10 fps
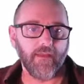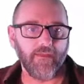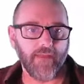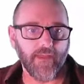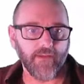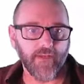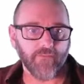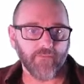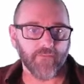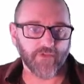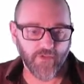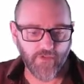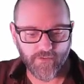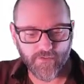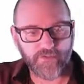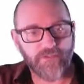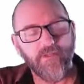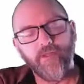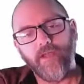and then it returns